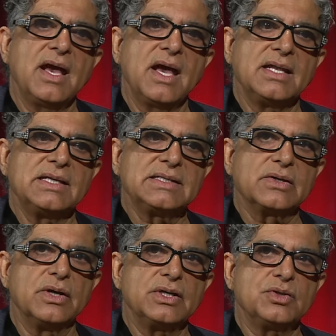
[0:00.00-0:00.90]
and it's
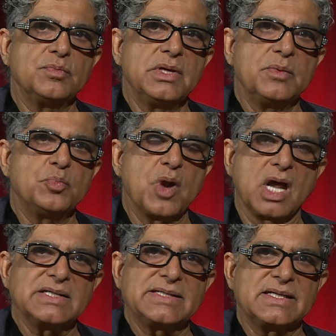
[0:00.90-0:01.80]
going to be
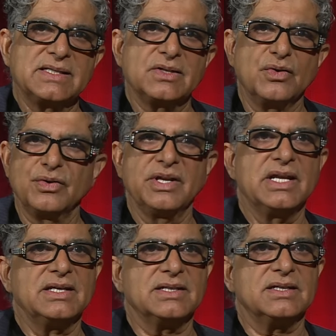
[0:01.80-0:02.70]
process
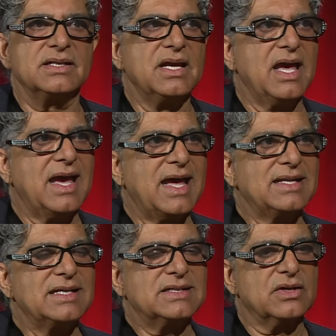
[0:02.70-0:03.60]
oriented
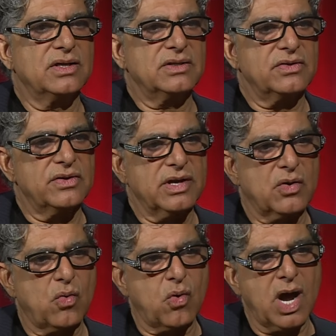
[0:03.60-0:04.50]
and it's going to
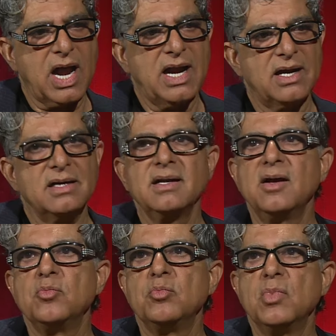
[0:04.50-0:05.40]
require
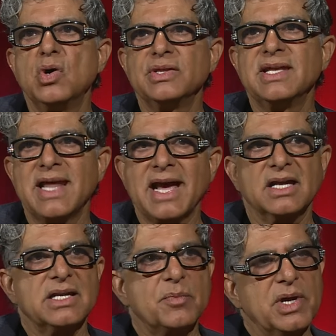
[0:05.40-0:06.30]
more than
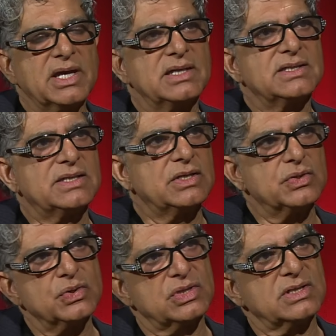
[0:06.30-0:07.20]
academic
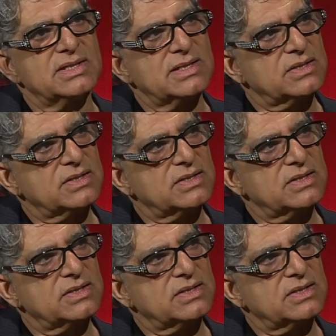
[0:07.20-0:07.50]
institutions.